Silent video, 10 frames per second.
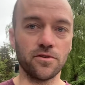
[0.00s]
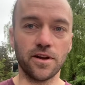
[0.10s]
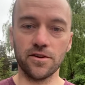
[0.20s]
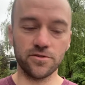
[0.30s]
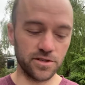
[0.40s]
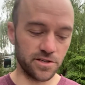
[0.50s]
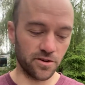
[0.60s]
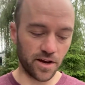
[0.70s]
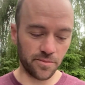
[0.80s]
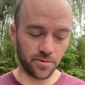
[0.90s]
energy gel
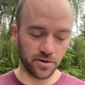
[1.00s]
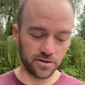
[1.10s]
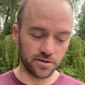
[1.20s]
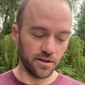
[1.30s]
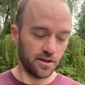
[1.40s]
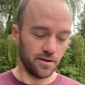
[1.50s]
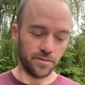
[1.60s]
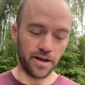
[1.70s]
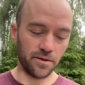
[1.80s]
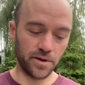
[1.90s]
wrappers,
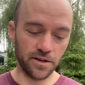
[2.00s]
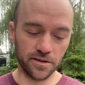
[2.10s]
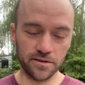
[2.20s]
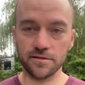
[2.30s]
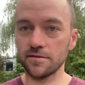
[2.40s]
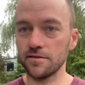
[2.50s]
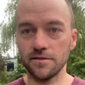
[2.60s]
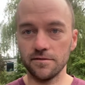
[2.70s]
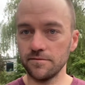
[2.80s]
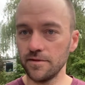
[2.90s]
banana peels,
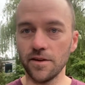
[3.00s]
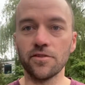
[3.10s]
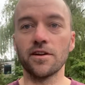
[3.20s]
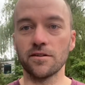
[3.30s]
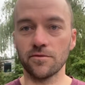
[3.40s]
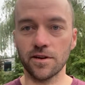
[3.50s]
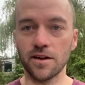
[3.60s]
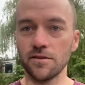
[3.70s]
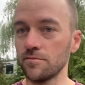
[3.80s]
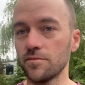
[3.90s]
everything.
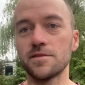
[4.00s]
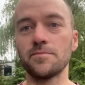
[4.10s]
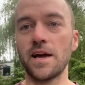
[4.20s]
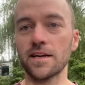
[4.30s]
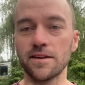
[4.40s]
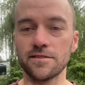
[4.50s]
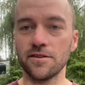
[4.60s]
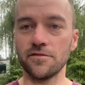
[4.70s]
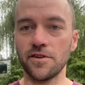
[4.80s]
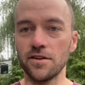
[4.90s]
Let's pack that
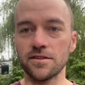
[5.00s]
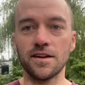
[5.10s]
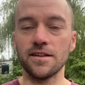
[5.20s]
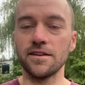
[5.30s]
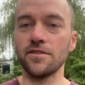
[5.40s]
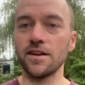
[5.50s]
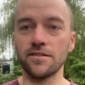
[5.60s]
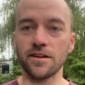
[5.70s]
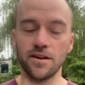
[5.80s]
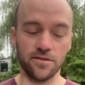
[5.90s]
stuff out. Let's not leave
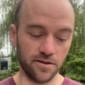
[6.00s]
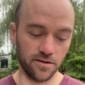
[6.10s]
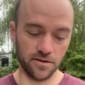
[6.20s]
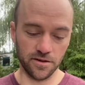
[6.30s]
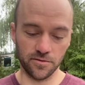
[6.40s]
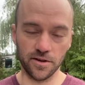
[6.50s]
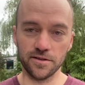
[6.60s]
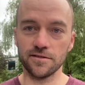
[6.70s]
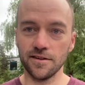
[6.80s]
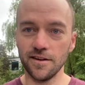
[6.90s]
anything out there in the woods.
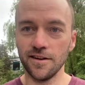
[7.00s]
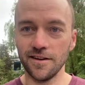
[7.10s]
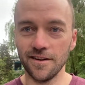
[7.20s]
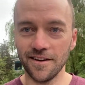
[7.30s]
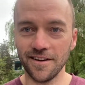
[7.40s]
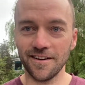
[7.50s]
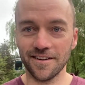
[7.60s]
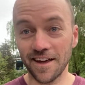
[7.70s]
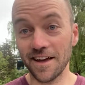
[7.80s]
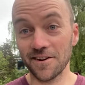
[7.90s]

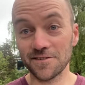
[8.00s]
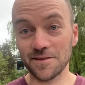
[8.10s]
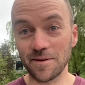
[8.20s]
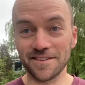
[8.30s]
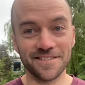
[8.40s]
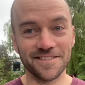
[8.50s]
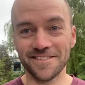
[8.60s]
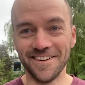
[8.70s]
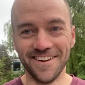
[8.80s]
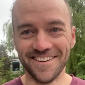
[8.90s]
And our teammates.
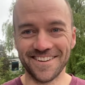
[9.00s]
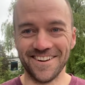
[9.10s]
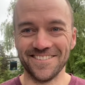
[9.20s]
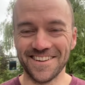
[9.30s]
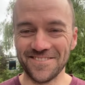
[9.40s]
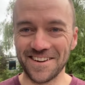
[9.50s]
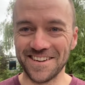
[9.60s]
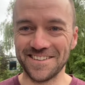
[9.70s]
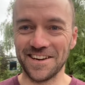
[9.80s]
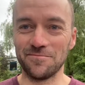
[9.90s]
Don't leave any
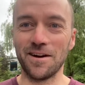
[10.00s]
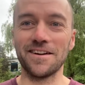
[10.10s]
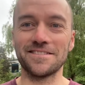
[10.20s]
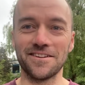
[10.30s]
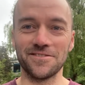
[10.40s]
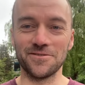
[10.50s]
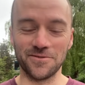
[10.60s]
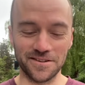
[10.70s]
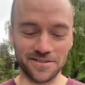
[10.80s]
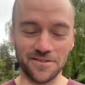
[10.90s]
dead bodies out in the
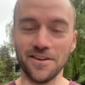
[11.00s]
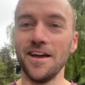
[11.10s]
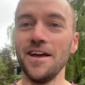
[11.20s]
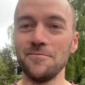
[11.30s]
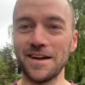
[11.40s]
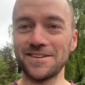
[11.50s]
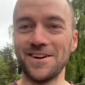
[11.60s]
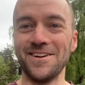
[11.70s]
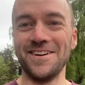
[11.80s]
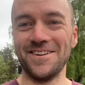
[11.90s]
woods. So make sure
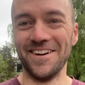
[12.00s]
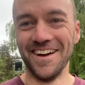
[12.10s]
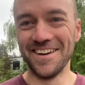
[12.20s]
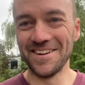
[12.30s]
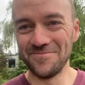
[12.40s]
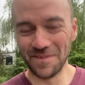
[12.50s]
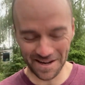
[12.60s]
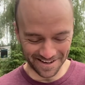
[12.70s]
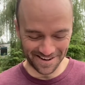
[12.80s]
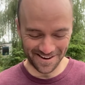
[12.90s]
you
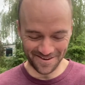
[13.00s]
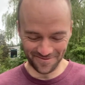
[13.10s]
pick it up.